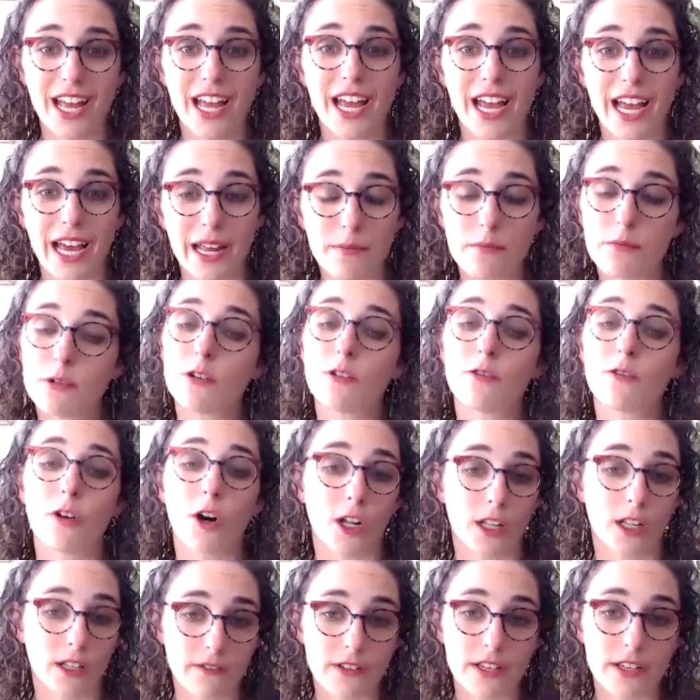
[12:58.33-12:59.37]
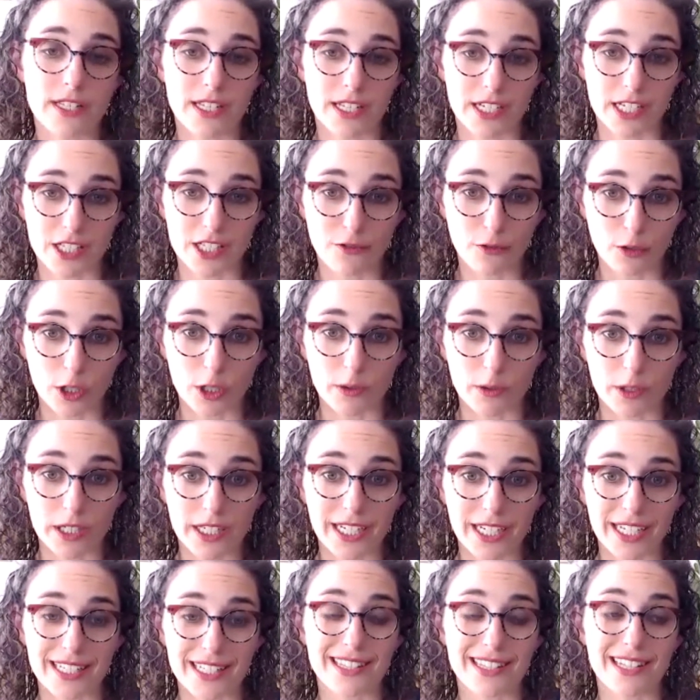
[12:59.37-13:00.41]
and move all of these things forward.
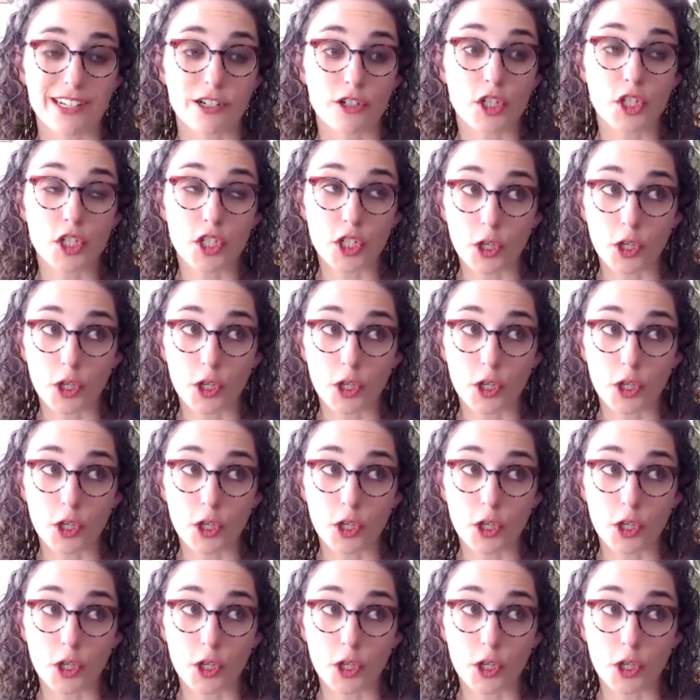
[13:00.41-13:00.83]
And they're so